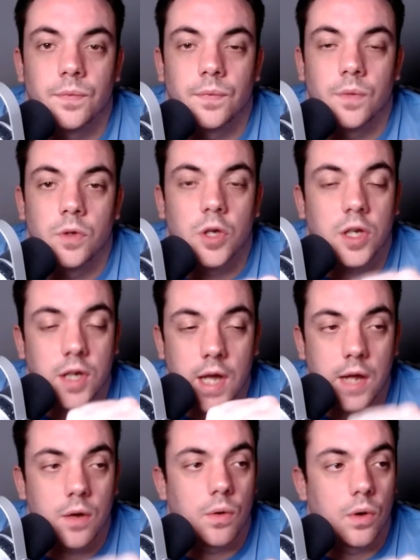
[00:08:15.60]
You
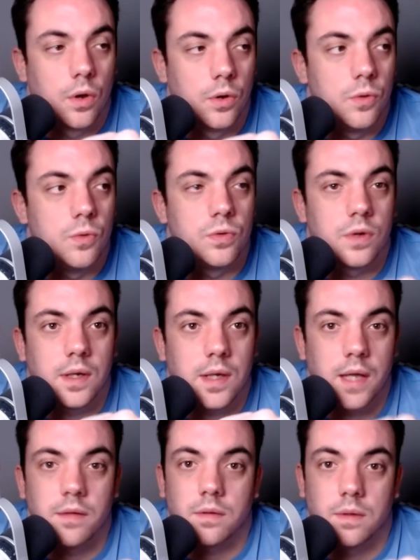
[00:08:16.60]
cannot lose
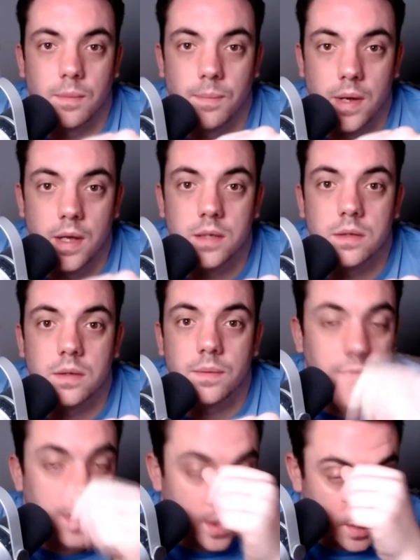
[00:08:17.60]
against the Bears.
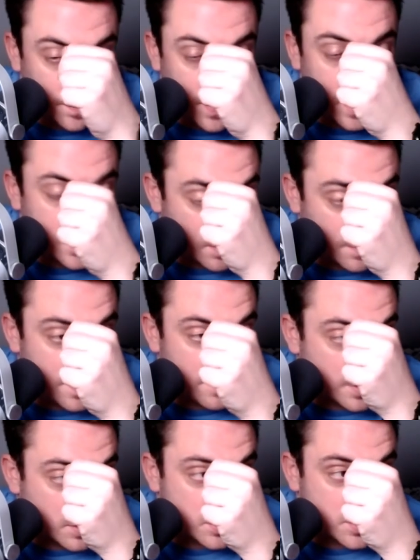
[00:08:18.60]
The Bears are a
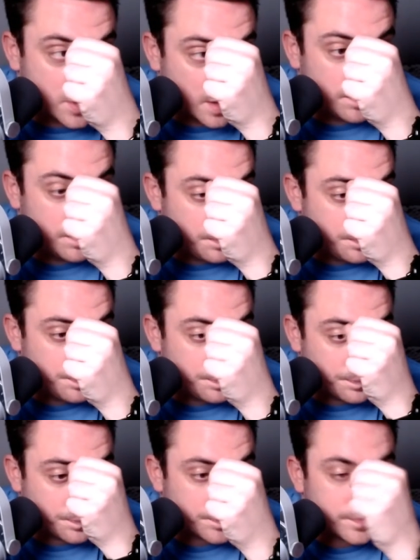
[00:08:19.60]
very good team.
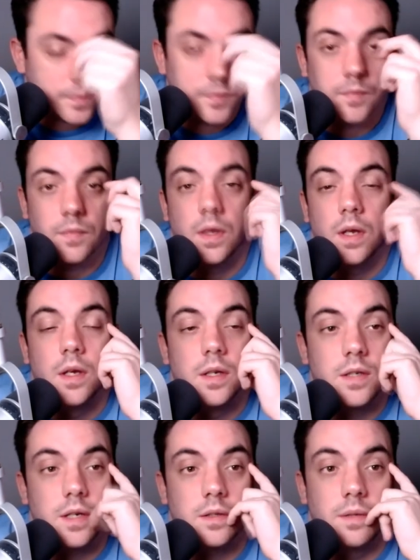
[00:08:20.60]

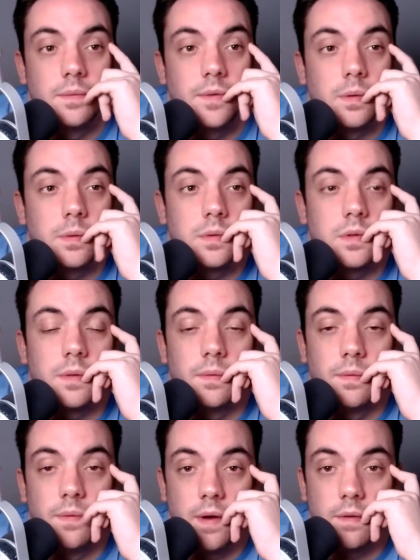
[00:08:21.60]
Justin Fields is a
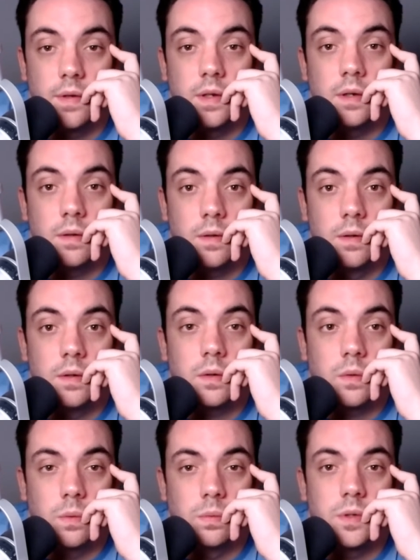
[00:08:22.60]
very good
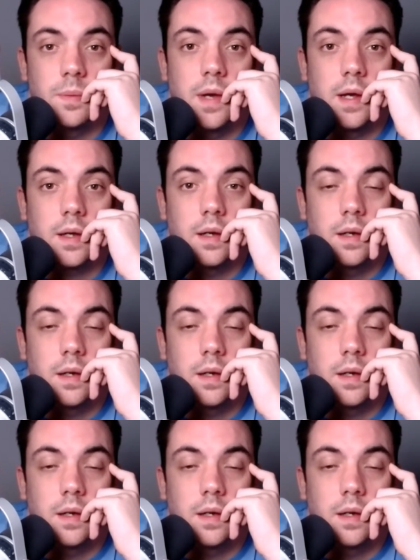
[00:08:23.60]
quarterback.